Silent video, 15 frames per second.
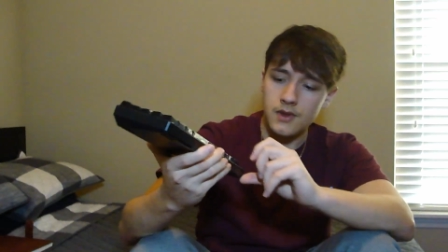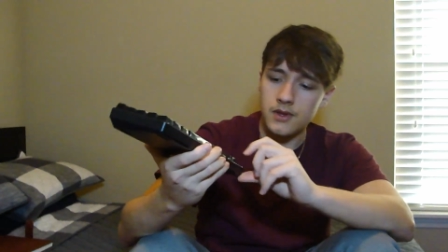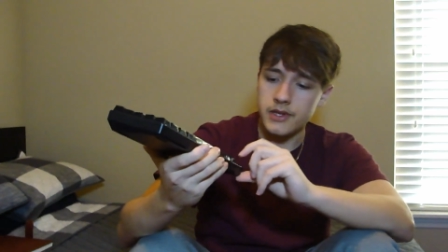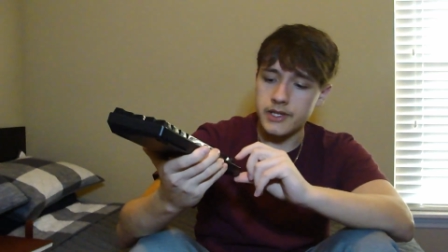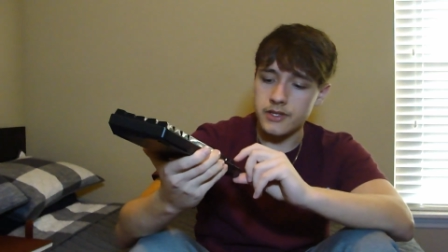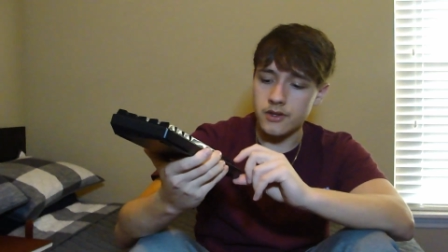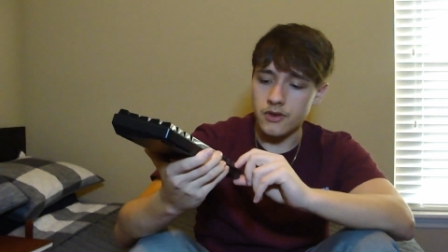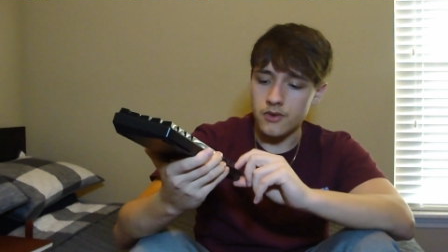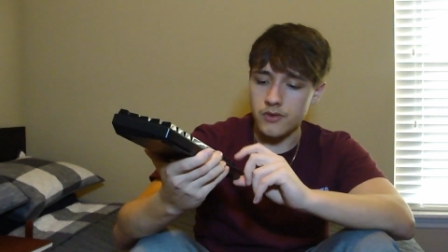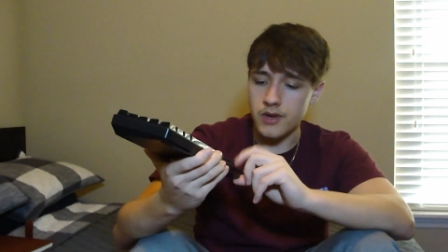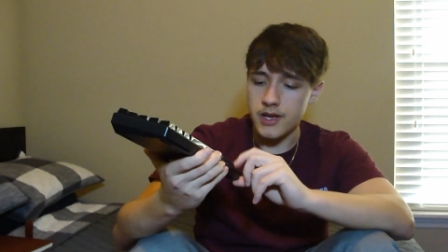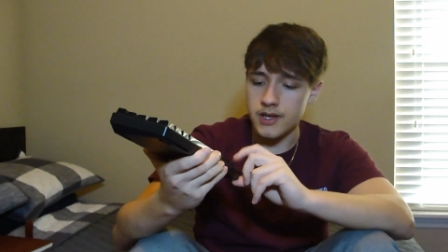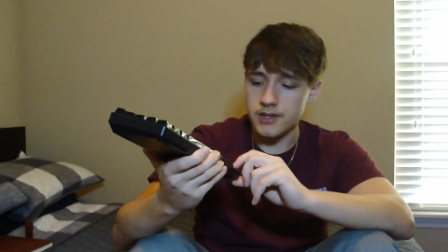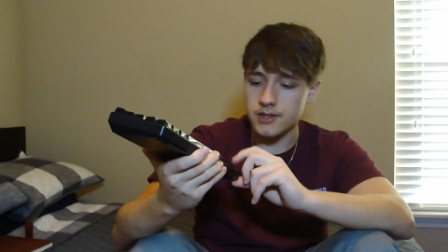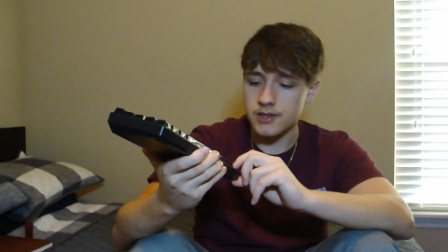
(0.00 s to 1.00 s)
These are the
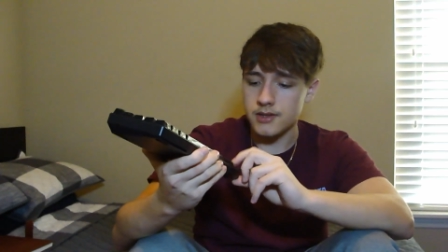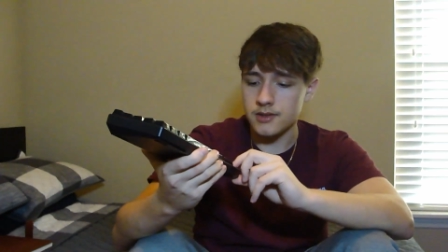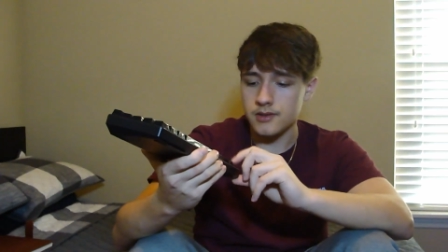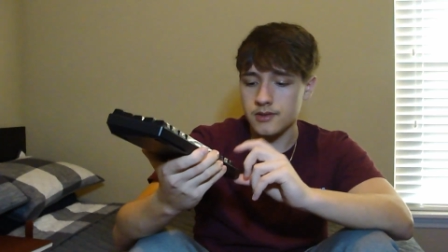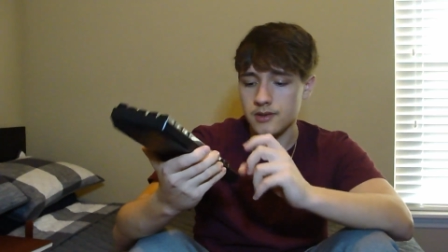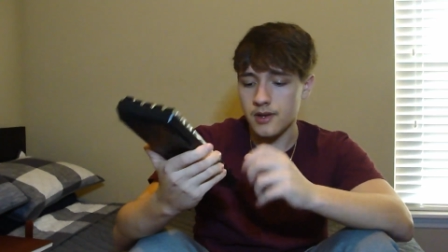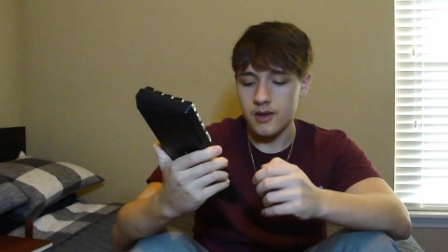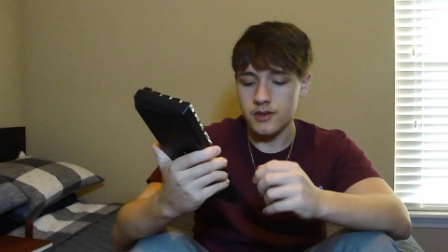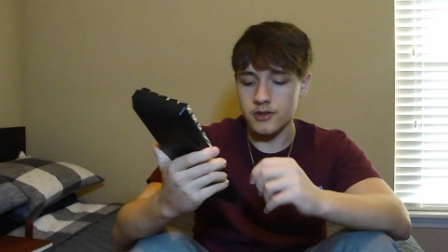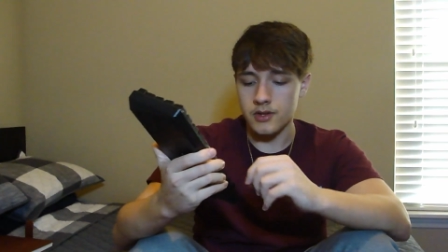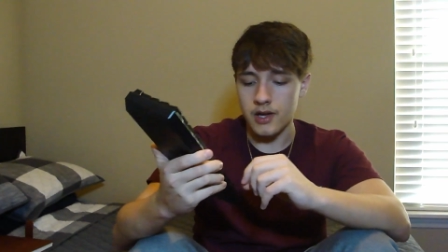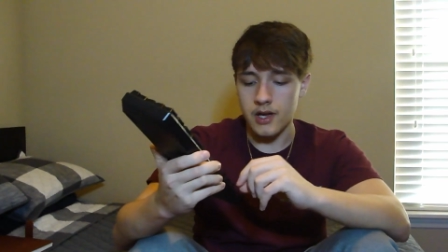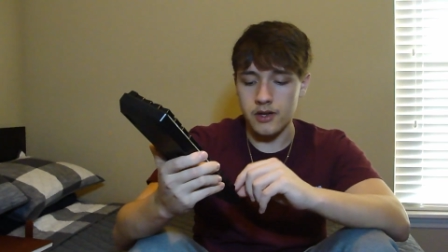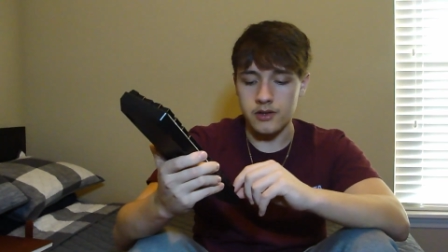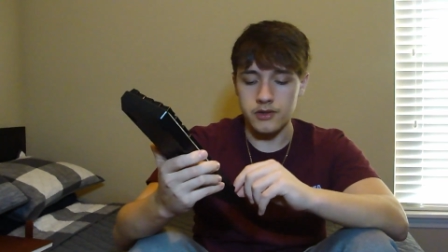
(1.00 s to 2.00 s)
reds. So
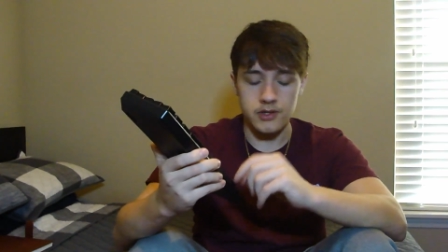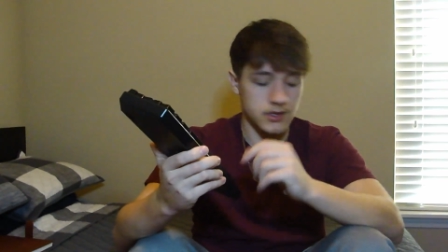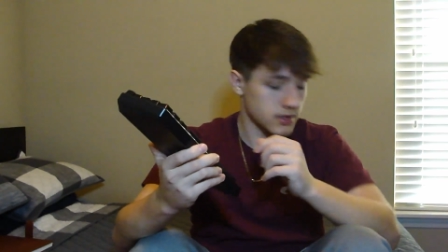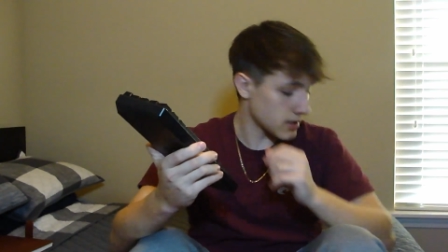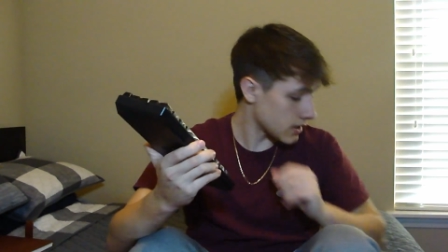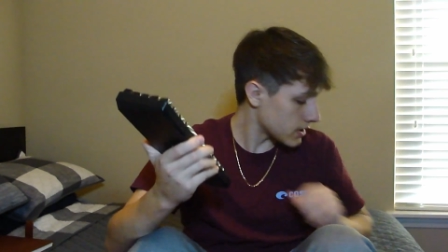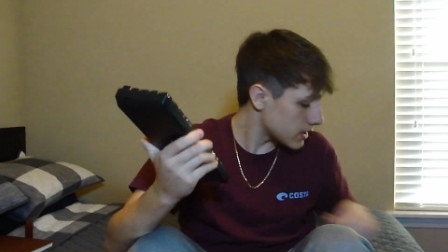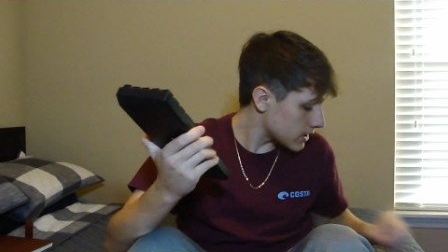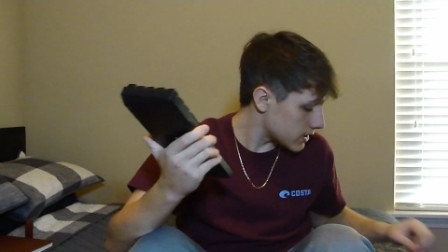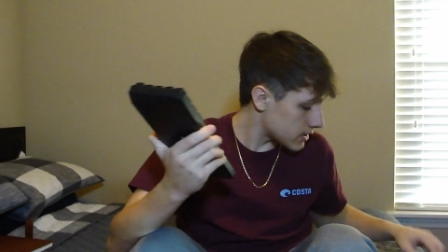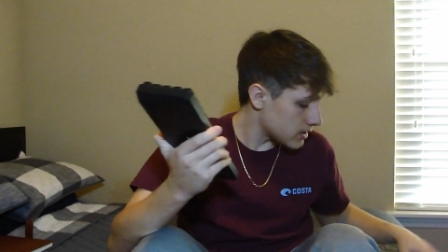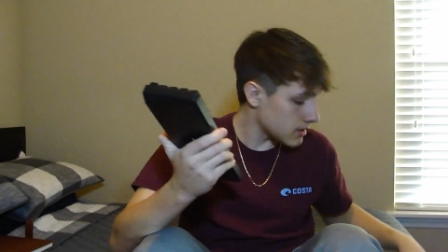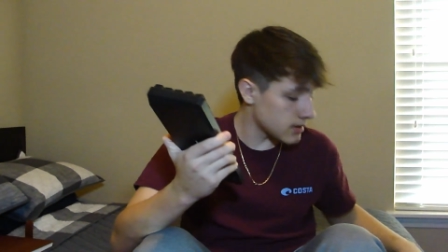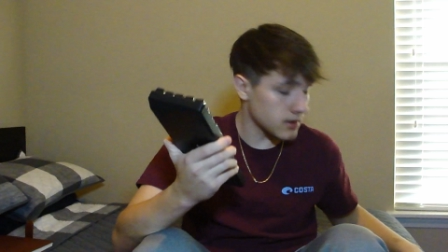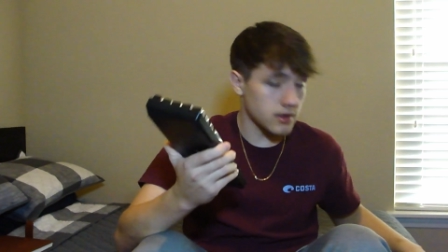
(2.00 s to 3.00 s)
yeah, you can just get
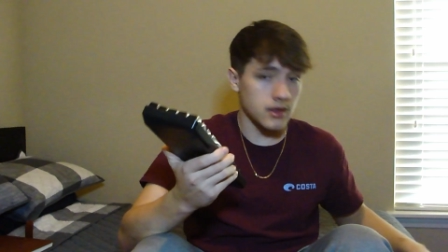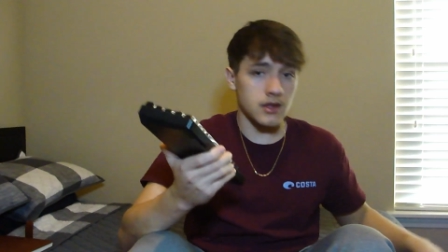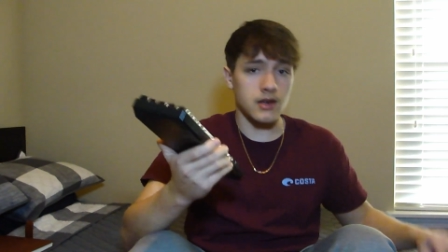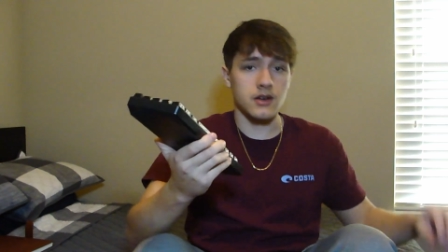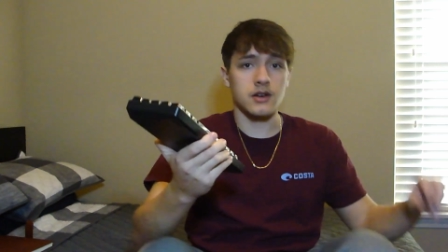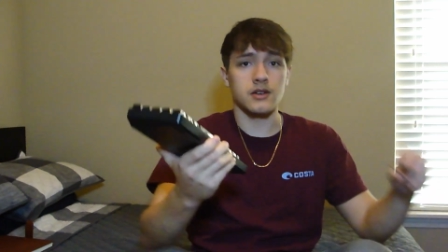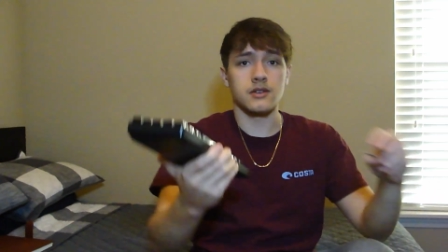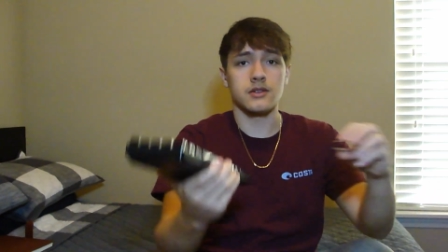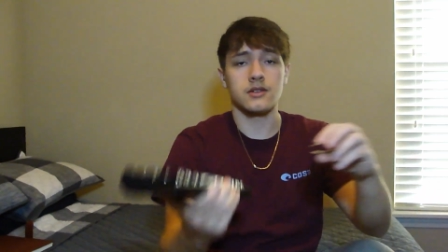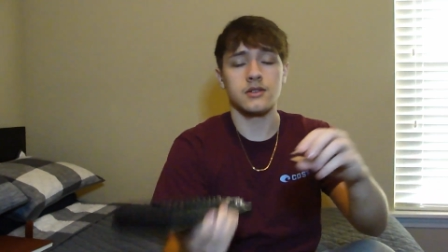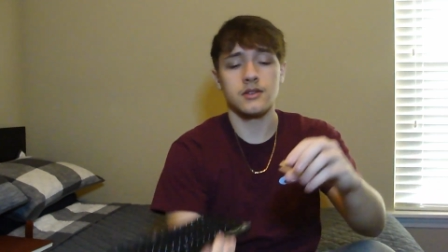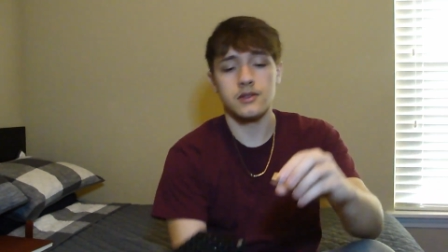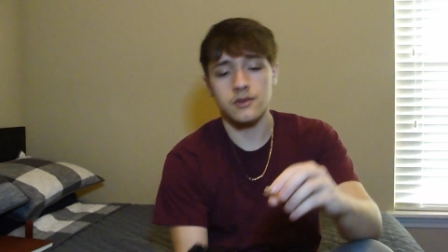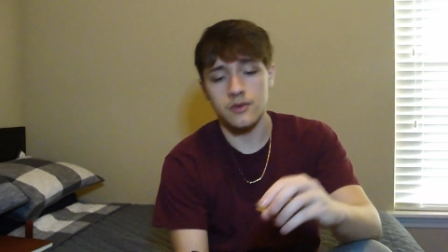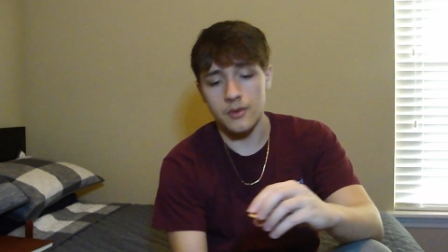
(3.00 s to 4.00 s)
the
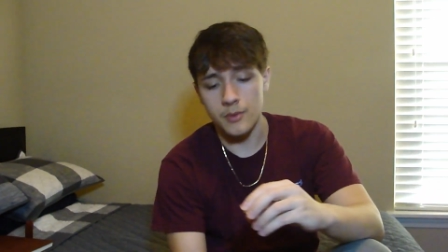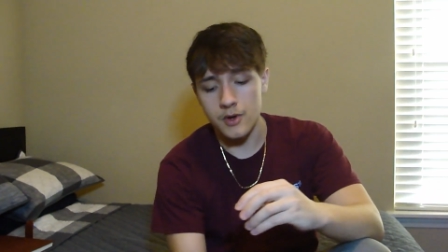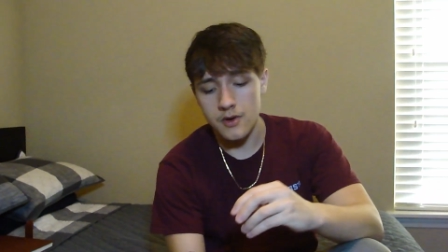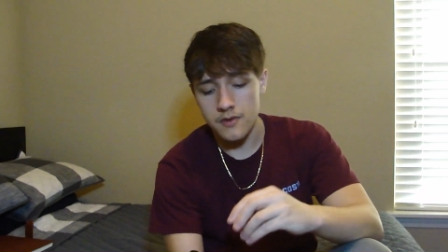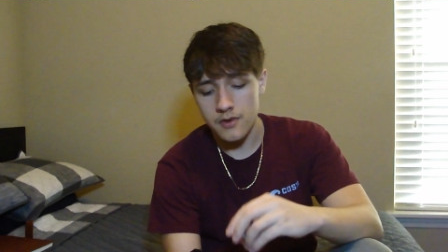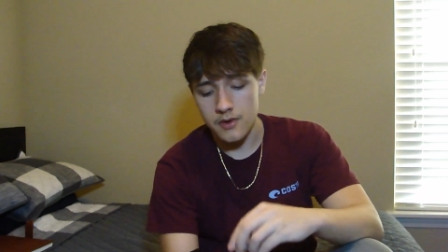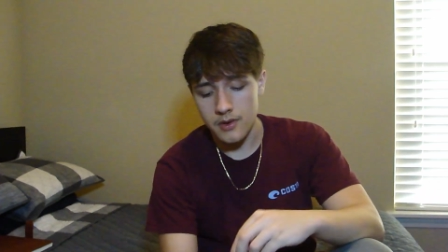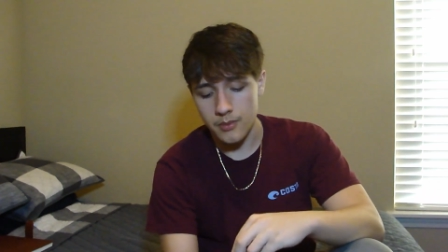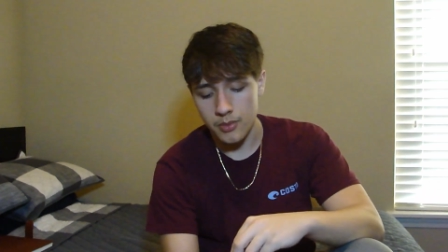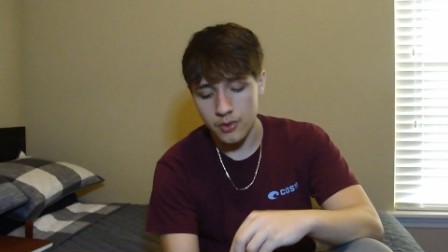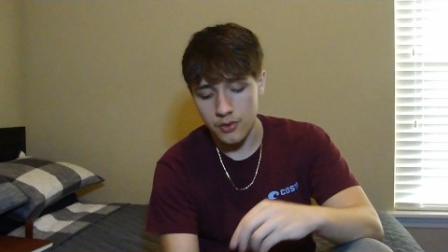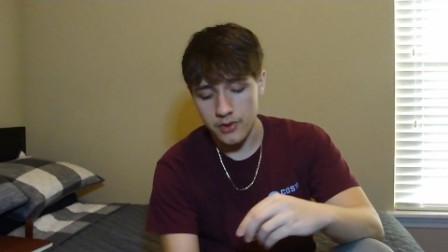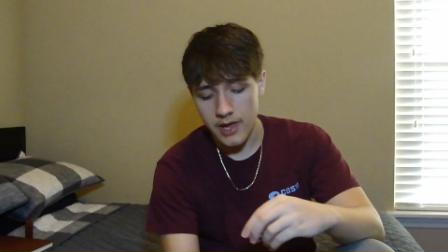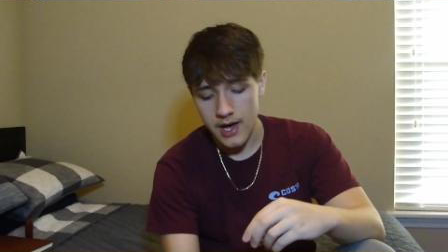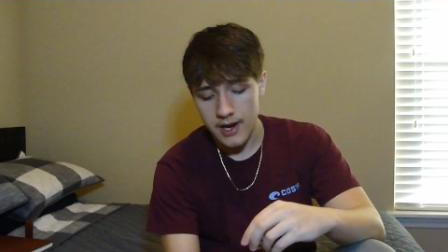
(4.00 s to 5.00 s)
remover and
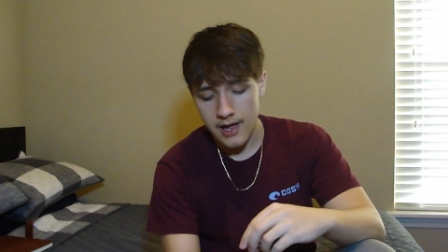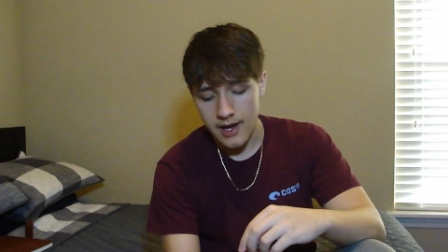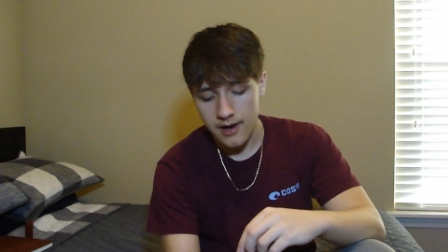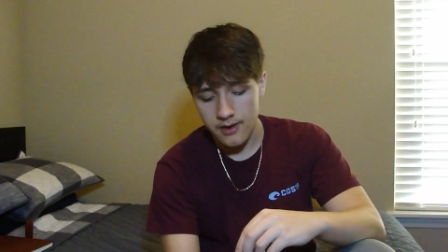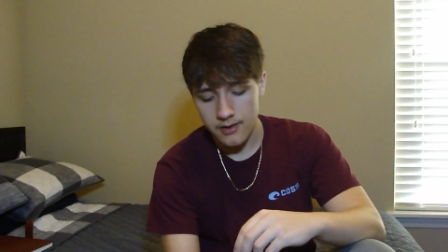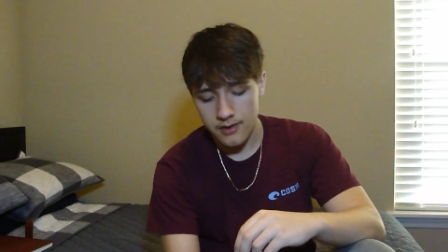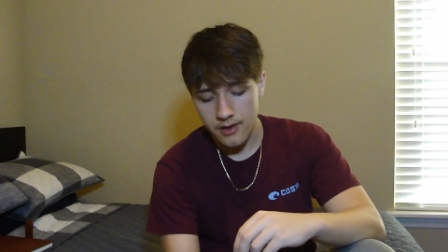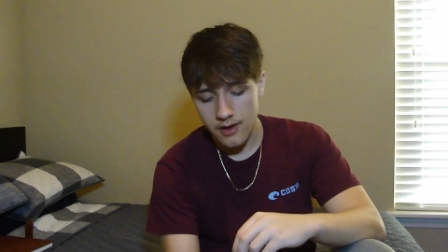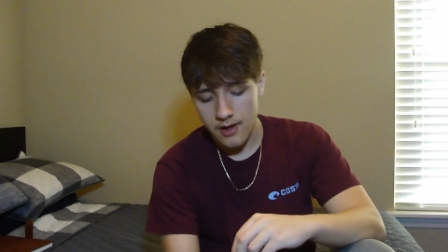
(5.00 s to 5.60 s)
pull that out